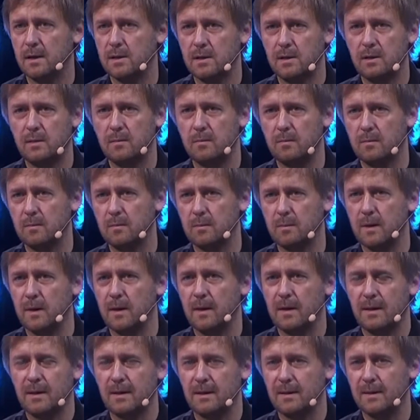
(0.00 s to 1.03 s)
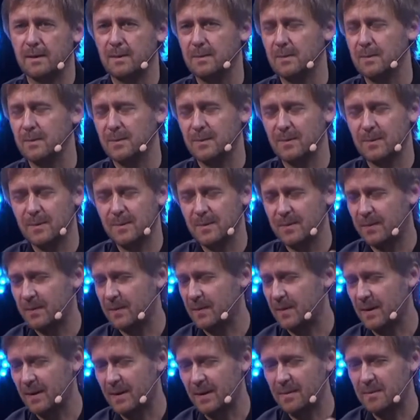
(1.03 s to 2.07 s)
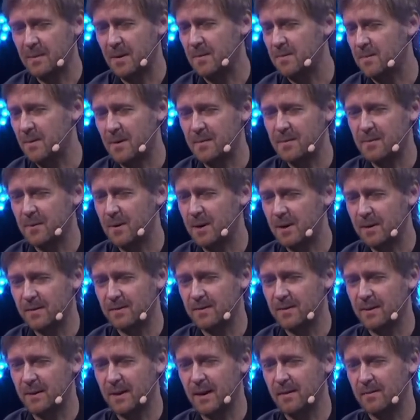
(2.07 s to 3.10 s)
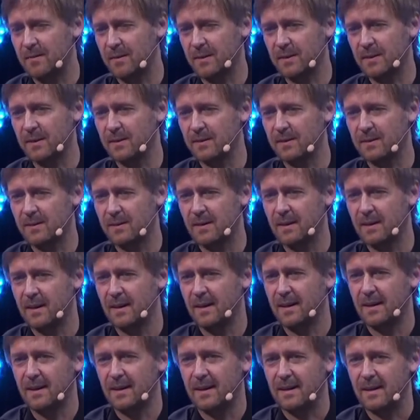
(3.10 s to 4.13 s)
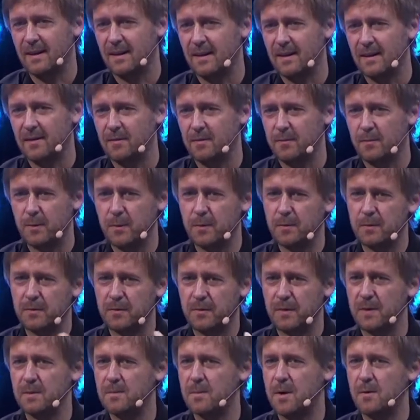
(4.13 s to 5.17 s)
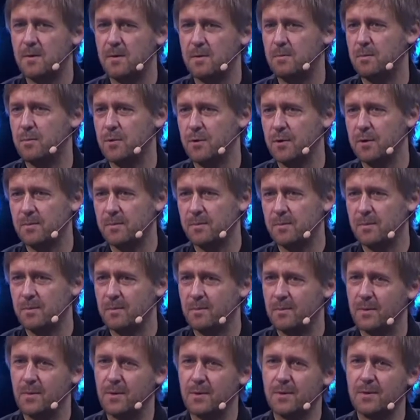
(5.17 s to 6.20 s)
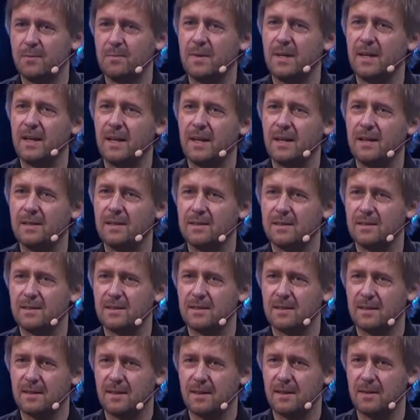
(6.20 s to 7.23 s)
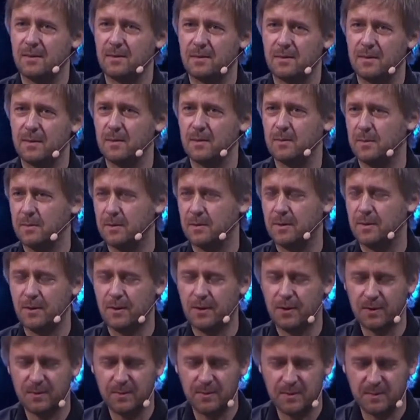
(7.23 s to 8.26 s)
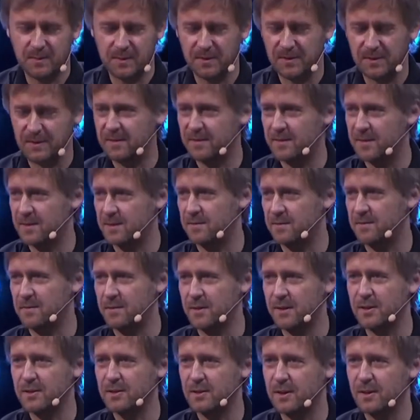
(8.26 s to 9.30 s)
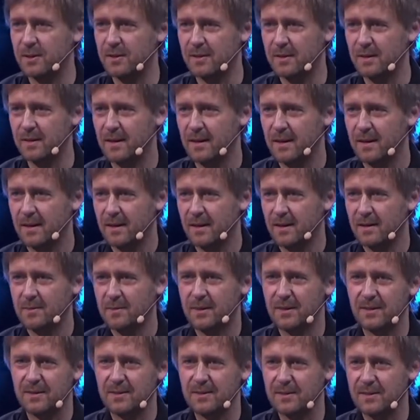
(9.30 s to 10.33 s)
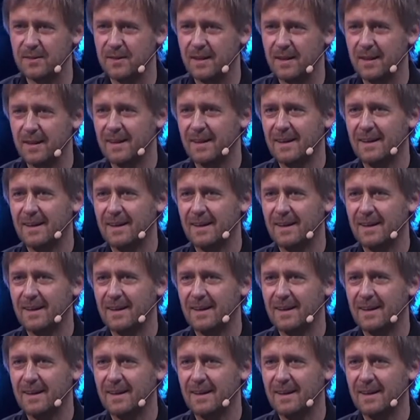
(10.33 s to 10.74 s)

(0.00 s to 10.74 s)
And actually, like, I'm quite often laughing that if we would film our board meetings, it could be perceived as a freak show, because